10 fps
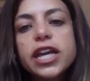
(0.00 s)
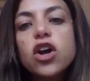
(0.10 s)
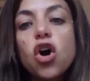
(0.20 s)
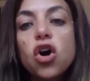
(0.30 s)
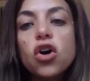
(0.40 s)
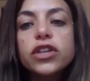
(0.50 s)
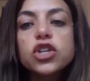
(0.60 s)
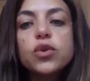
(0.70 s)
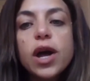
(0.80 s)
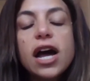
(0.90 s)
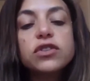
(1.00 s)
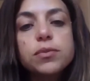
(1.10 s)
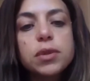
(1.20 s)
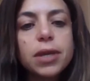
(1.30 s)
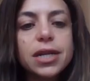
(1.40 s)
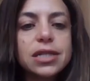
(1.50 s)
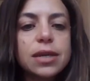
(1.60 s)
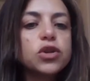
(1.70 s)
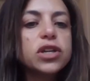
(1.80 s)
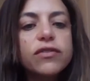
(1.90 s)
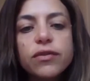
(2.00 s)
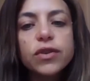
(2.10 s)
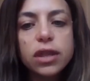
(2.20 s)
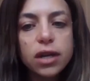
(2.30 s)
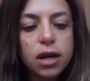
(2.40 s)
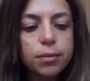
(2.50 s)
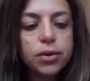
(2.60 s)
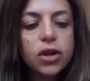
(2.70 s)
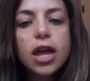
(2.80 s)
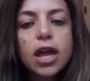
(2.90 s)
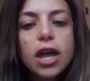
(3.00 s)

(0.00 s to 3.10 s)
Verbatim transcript: "Forsake all that you have to be my disciple. Give everything up."